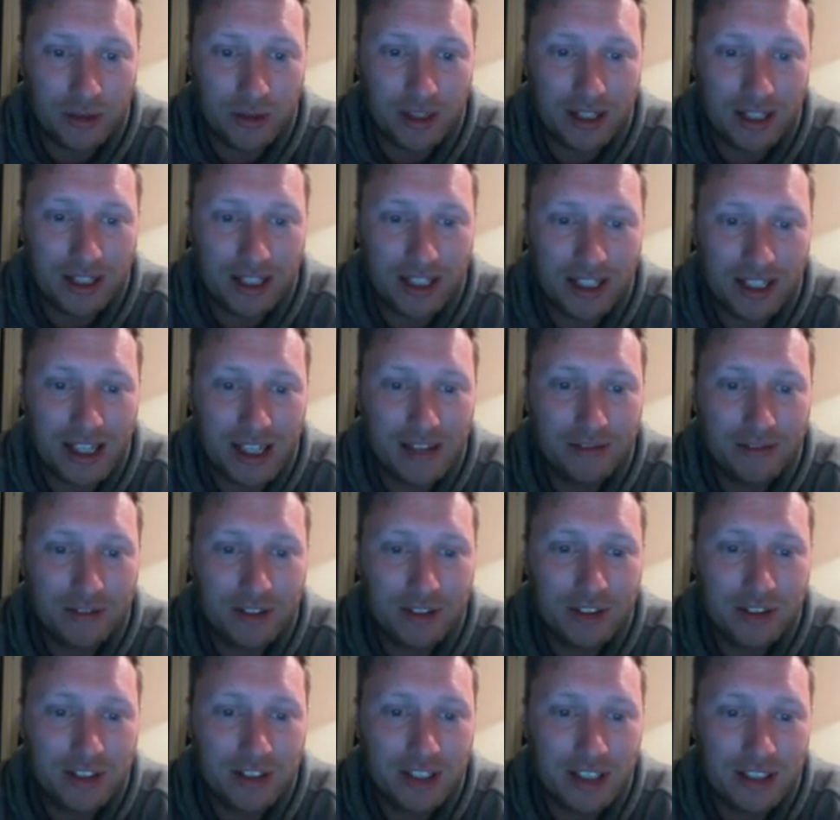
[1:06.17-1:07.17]
in
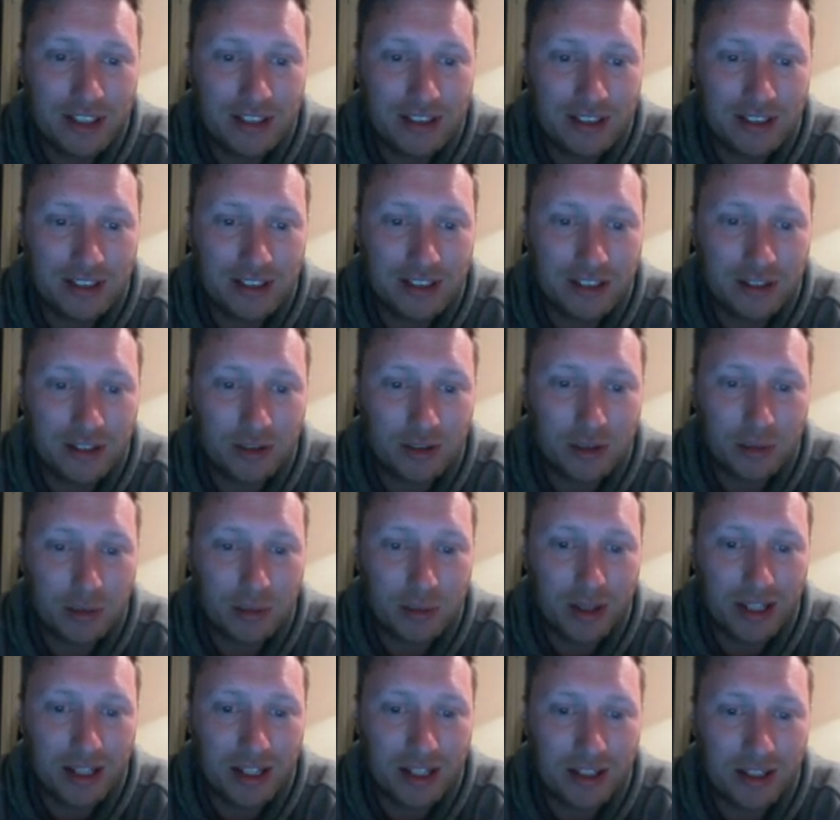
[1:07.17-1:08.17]
11 seasons has only
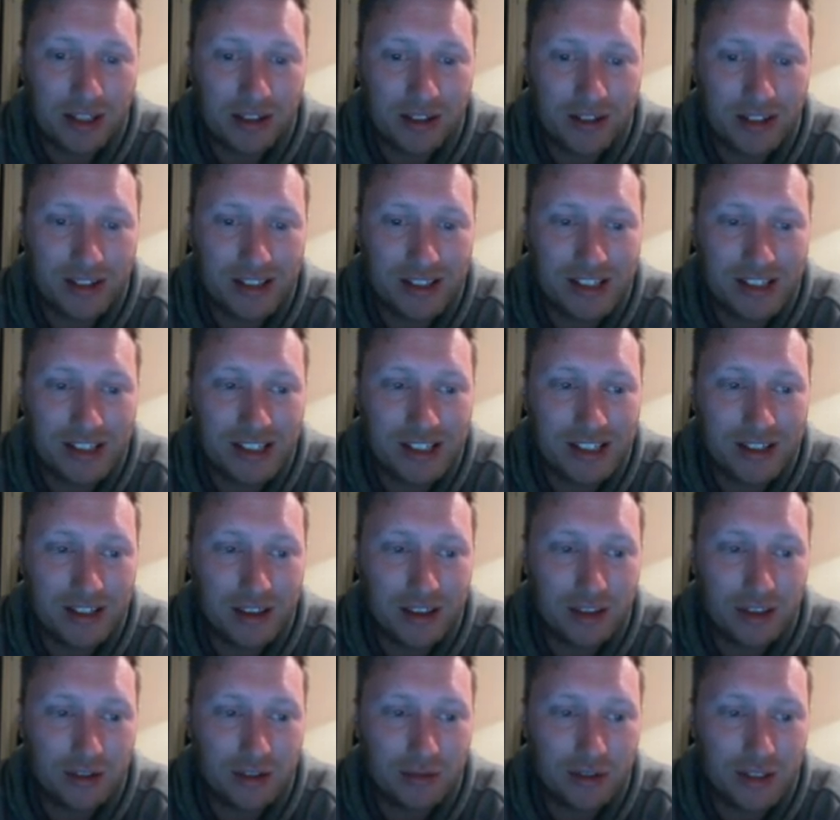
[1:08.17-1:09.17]
played
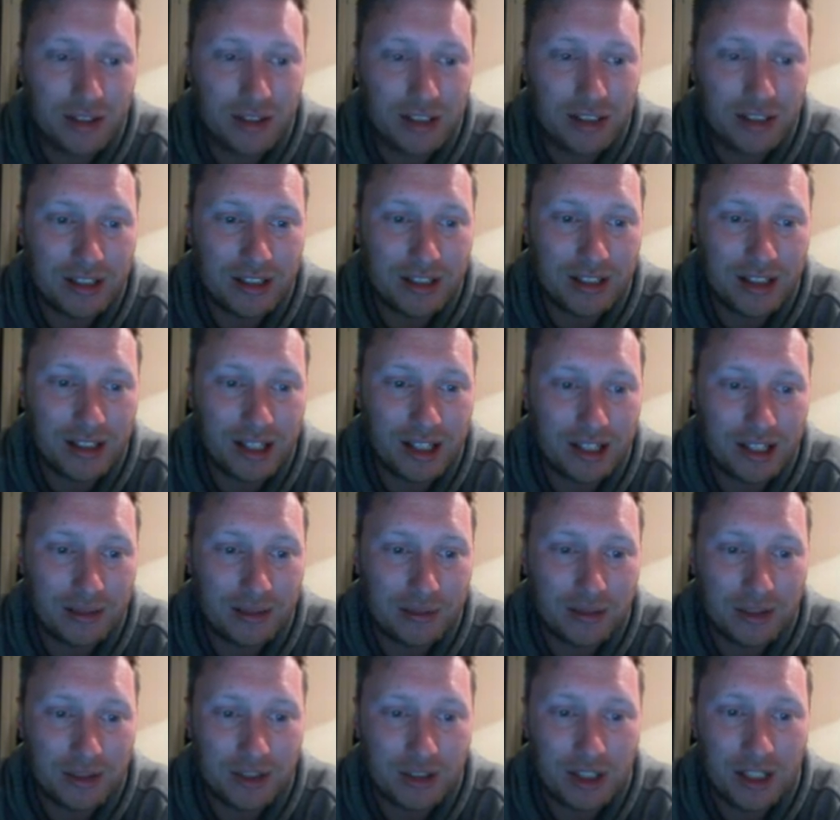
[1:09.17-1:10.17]
93
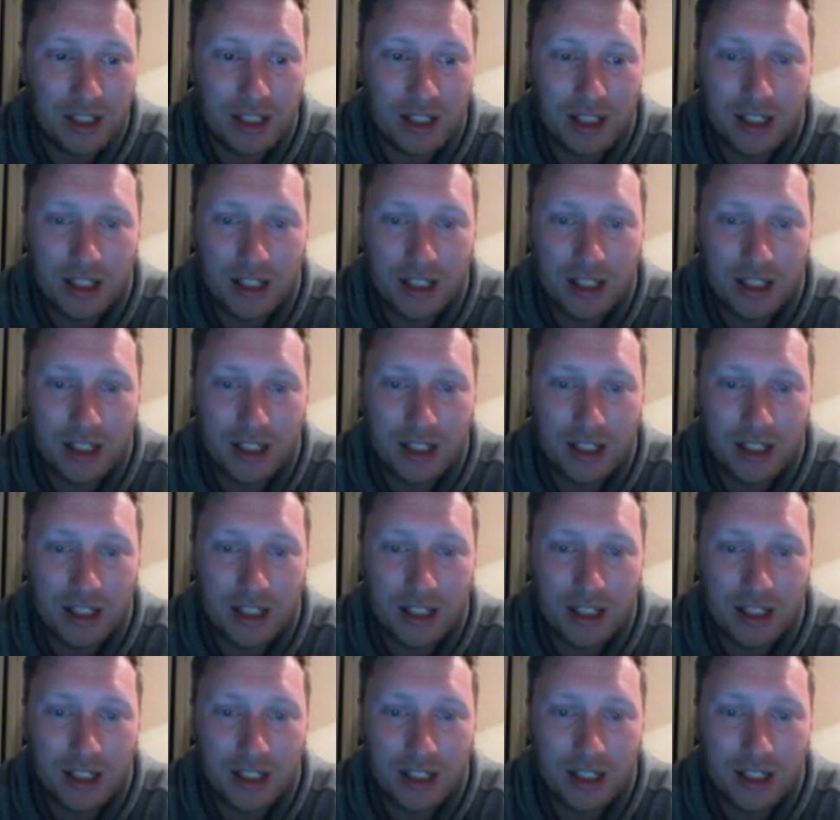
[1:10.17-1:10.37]
games.